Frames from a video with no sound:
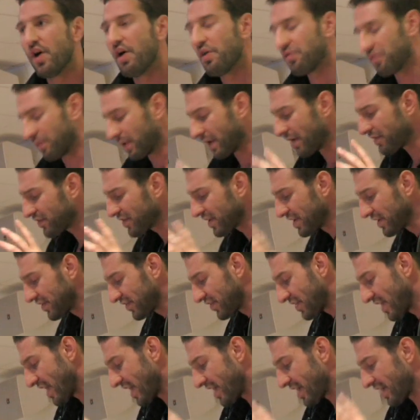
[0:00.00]
So what I was going to
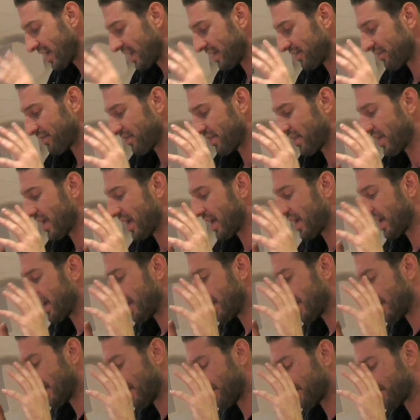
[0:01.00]
say, kind
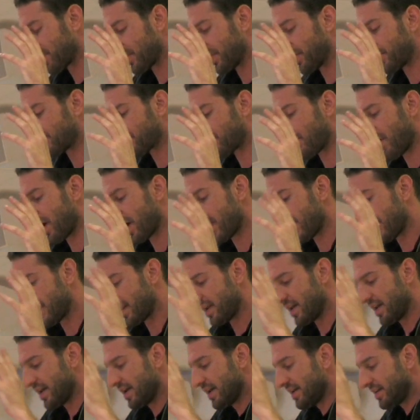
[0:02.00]
of, I was going to try
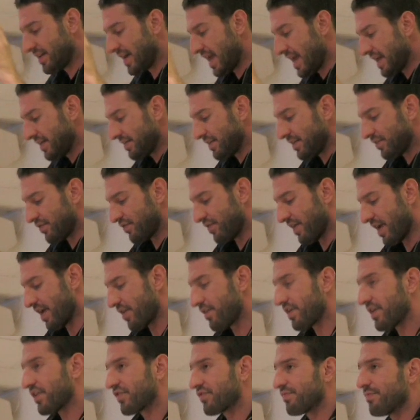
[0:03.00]
and take these
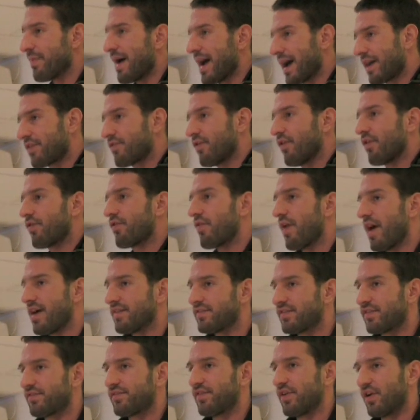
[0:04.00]
various macro
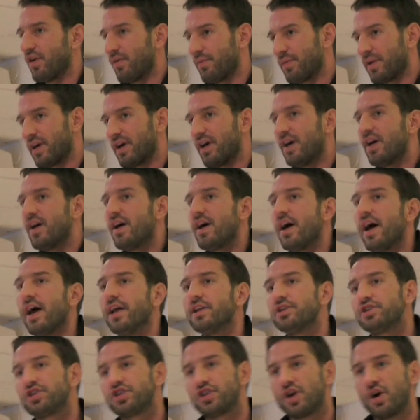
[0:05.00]
crisis phenomena
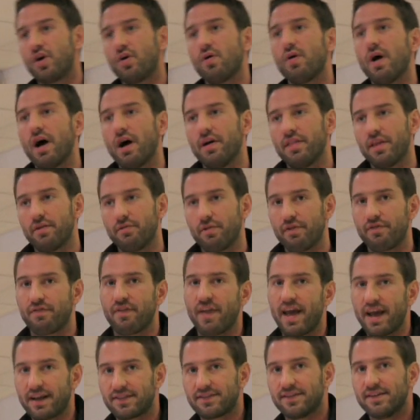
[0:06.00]
and show how they're
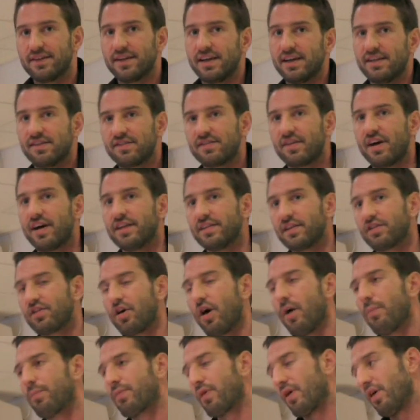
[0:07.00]
reflected inside the
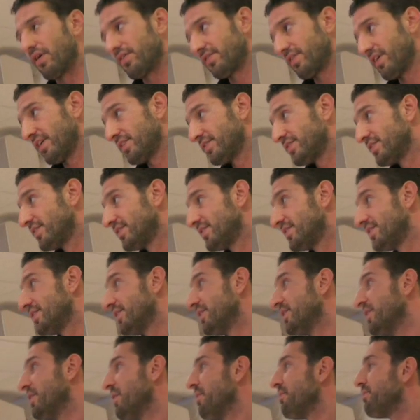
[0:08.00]
COP process.
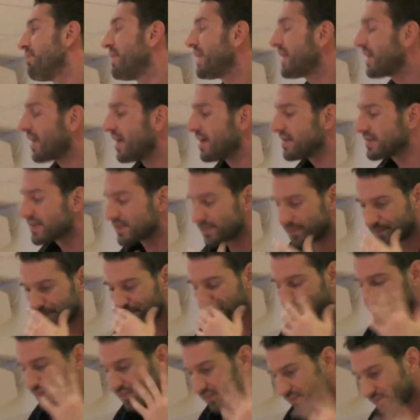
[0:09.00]
Because,
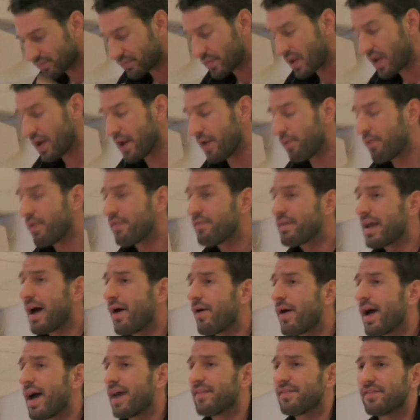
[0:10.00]
and we've
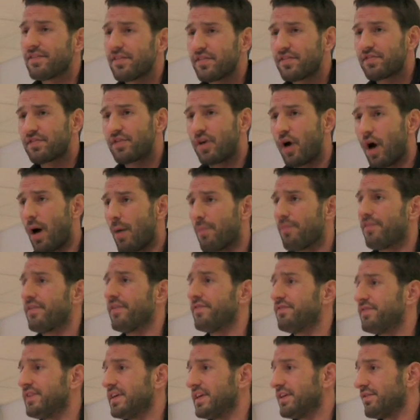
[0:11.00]
now had, this is
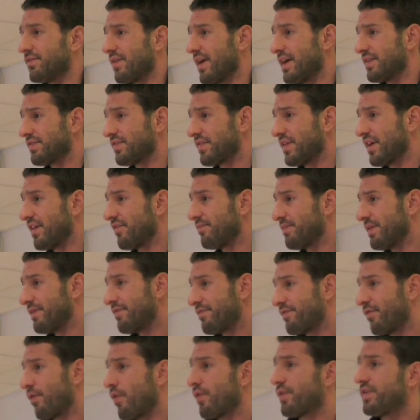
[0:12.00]
COP15, right? So there have been
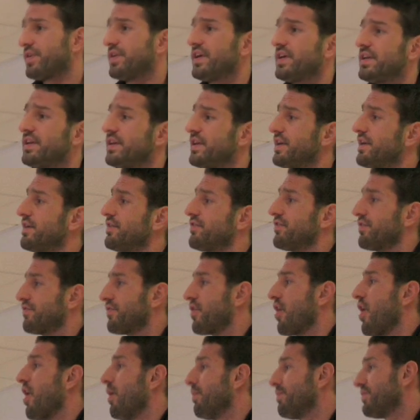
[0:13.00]
14 years
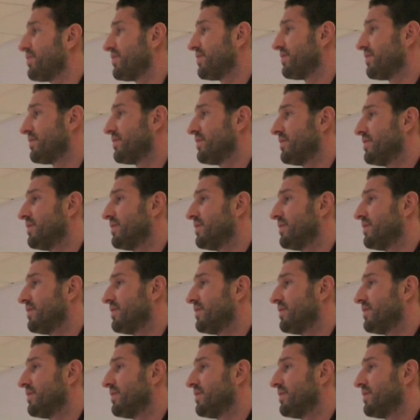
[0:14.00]
of COPs.